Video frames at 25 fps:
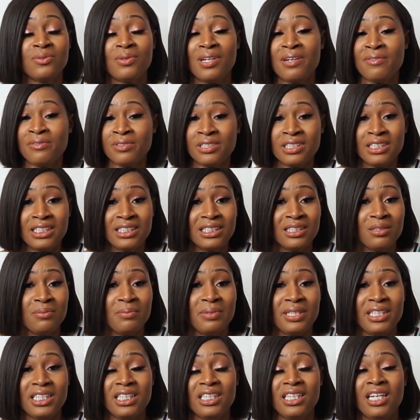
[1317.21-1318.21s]
whatever it needs to
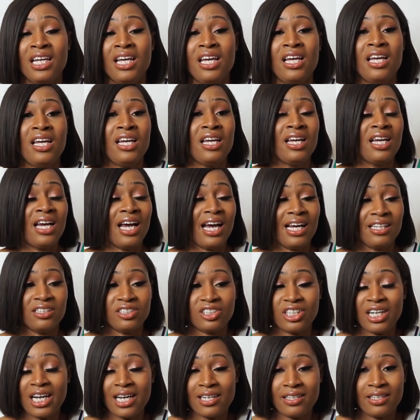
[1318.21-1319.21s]
be, and
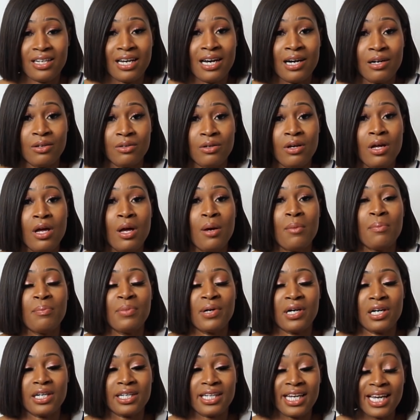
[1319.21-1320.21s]
chat it out,
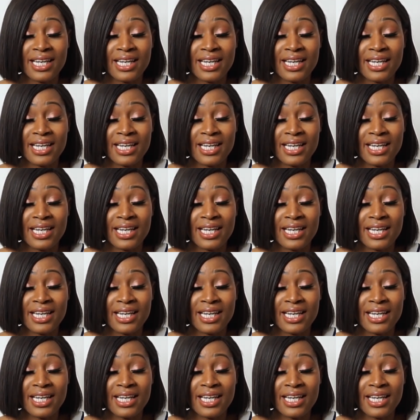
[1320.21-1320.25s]
but